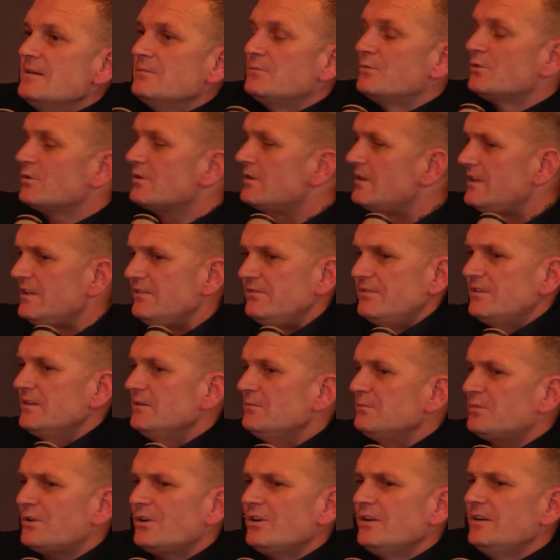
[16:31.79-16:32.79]
But even
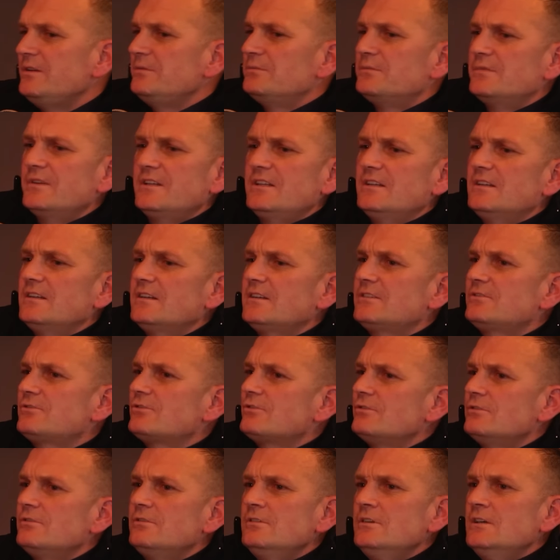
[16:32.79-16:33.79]
in primary, like
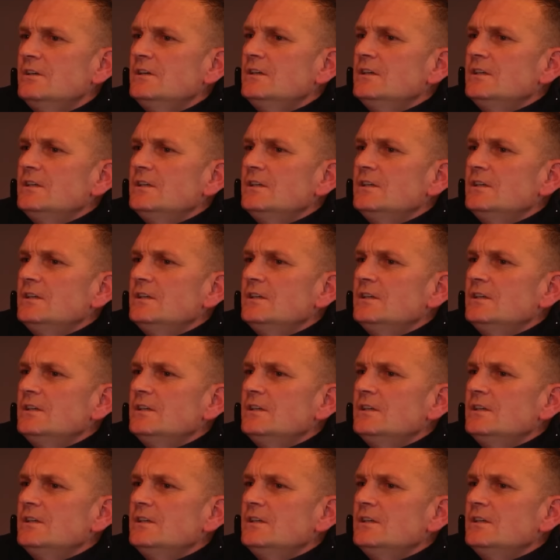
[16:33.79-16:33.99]
you know.